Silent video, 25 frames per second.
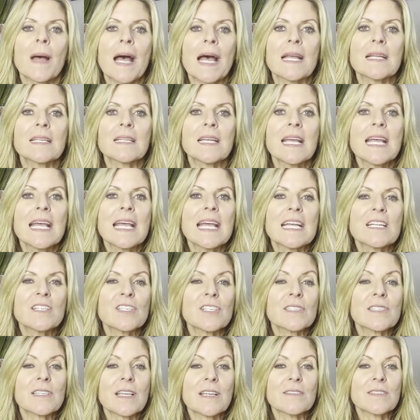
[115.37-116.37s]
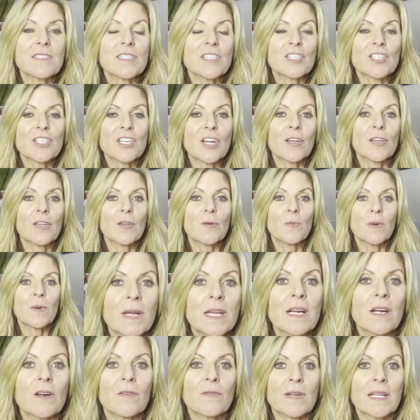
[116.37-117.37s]
but it just goes to show you
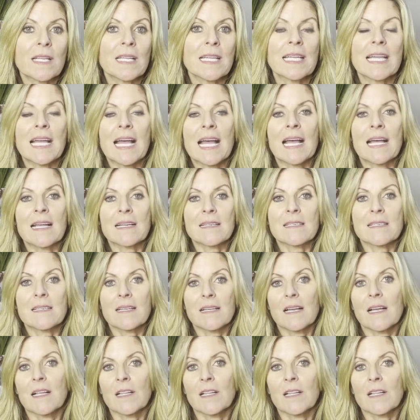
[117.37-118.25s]
we are really at